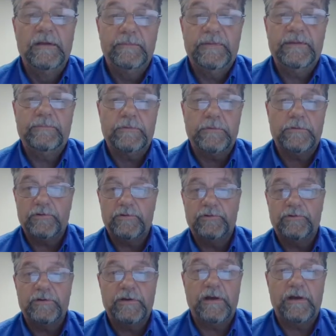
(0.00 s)
People
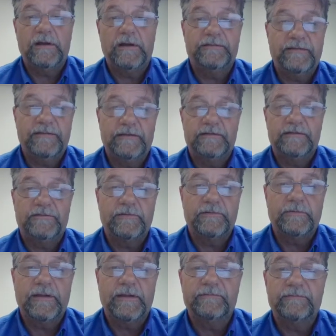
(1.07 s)
learn content, so
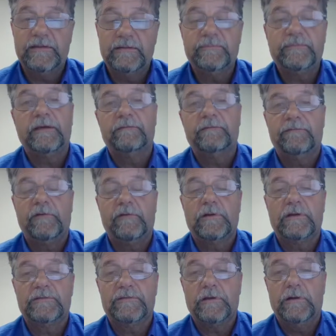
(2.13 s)
we have to keep that
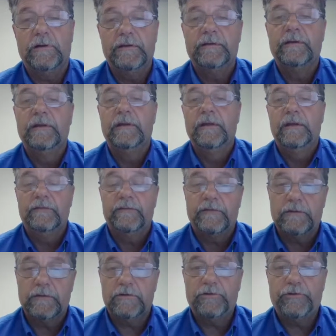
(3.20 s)
focus on the
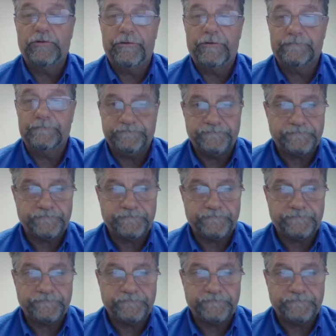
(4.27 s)
learner.